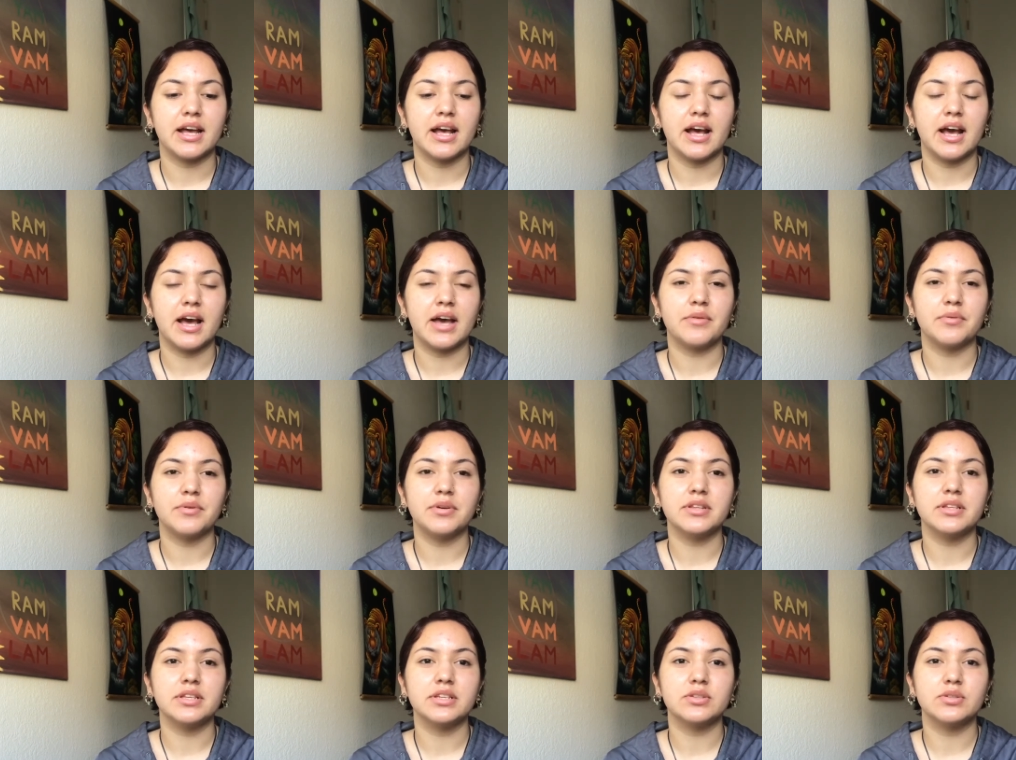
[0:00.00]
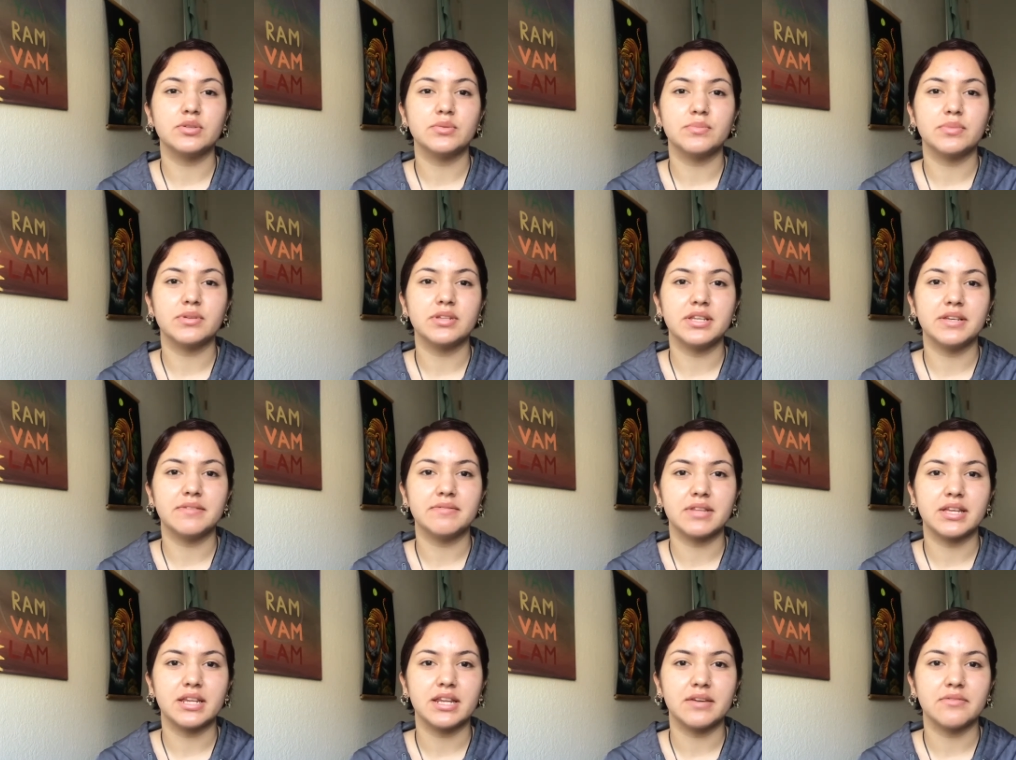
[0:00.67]
I really do
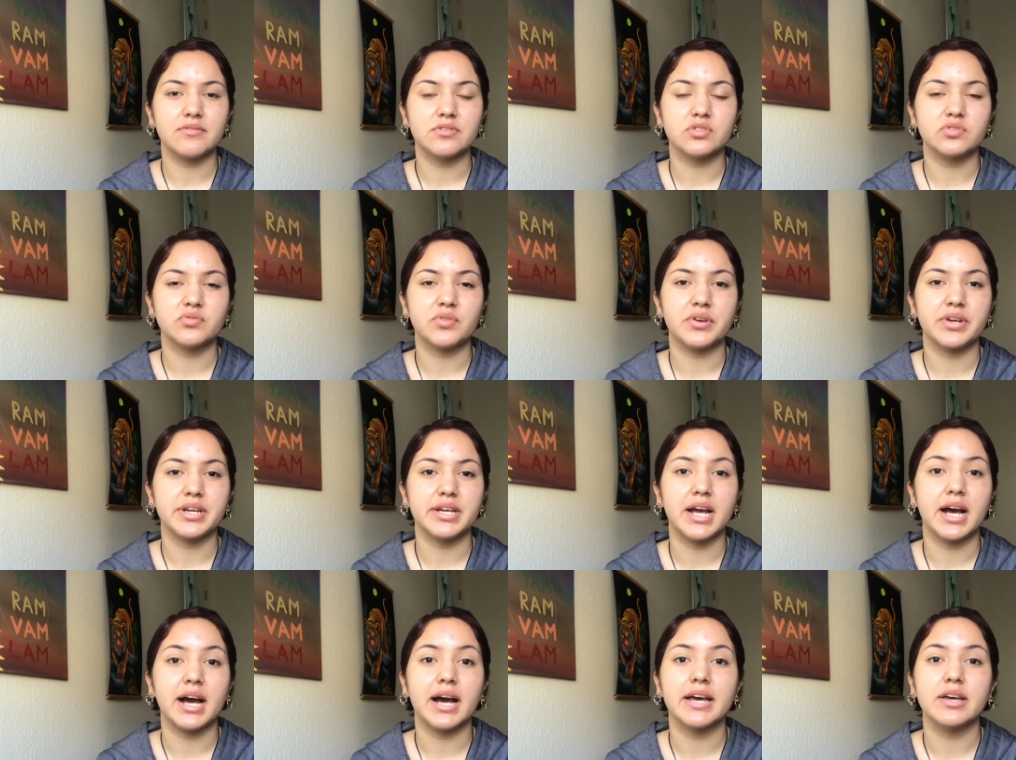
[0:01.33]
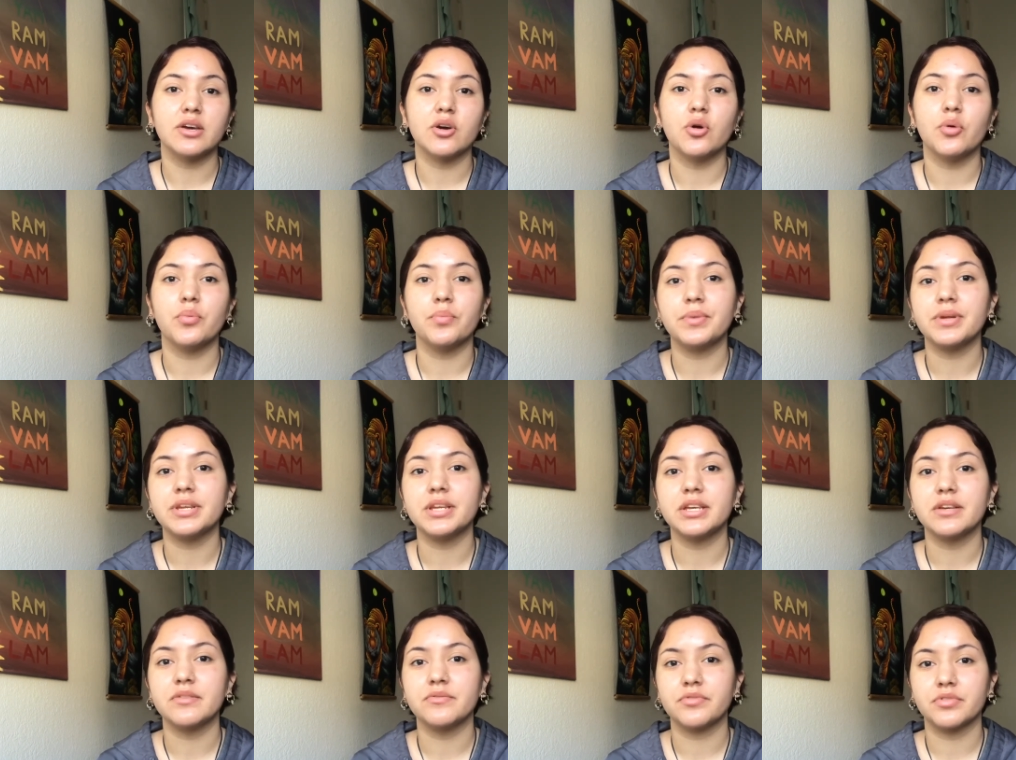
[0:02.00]
believe that it was very
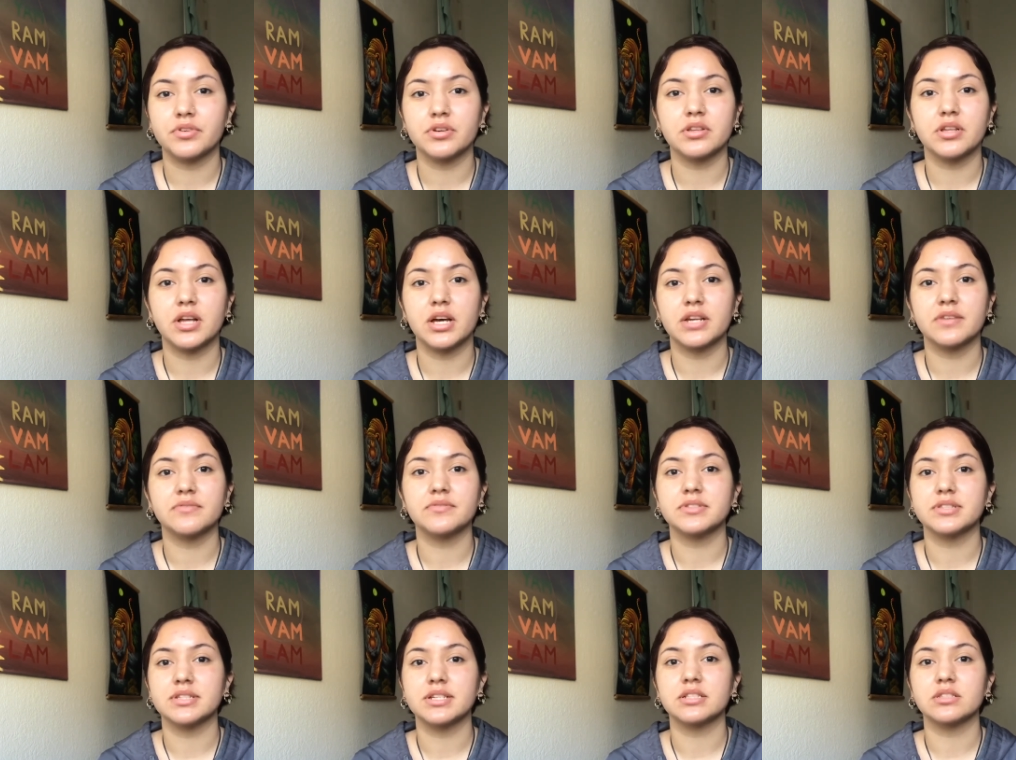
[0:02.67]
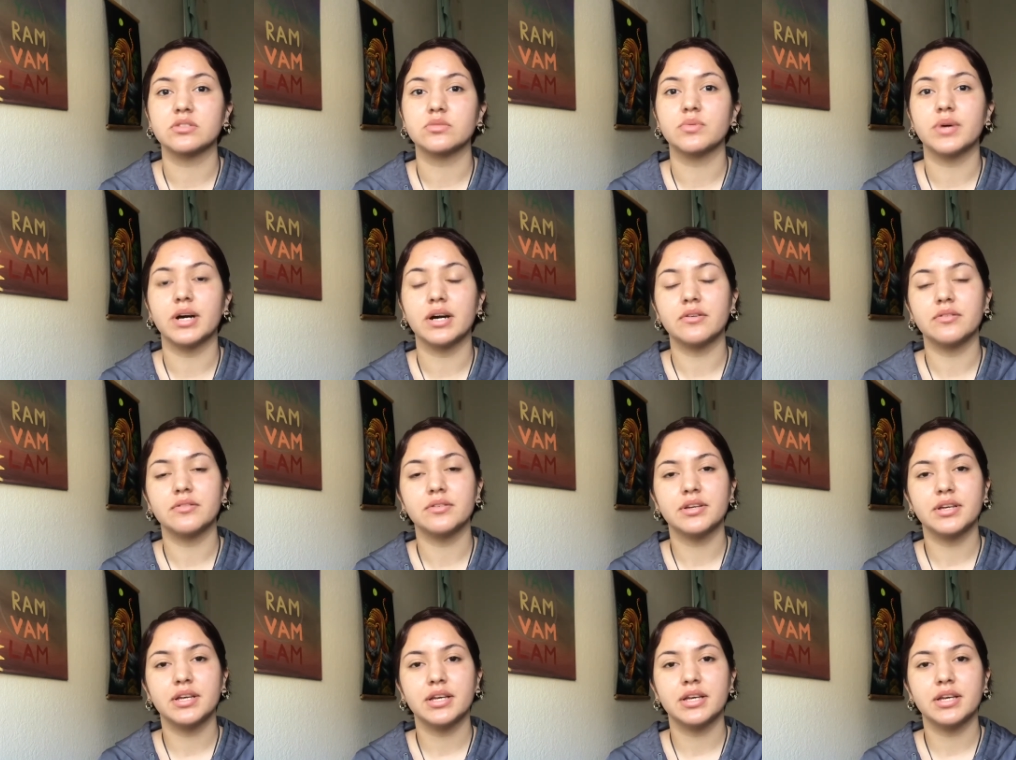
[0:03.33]
eye-opening for a lot of us as well.